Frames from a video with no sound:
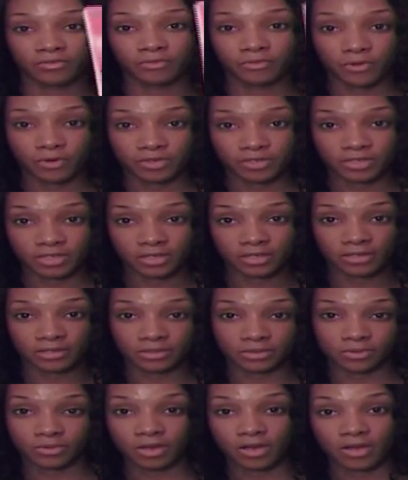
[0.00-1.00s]
a 14
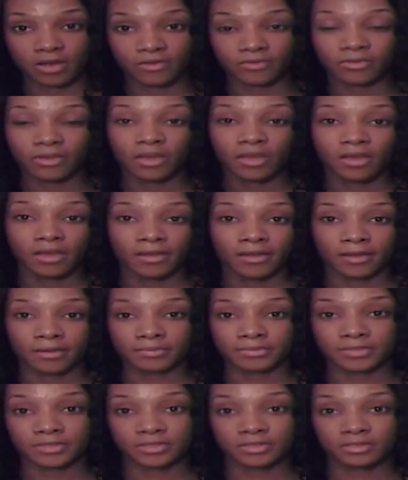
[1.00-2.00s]
and 12,
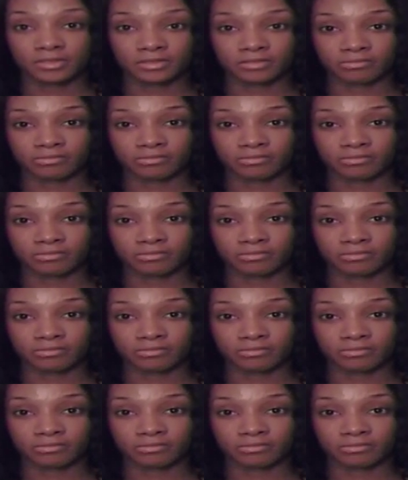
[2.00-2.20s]
I'm just,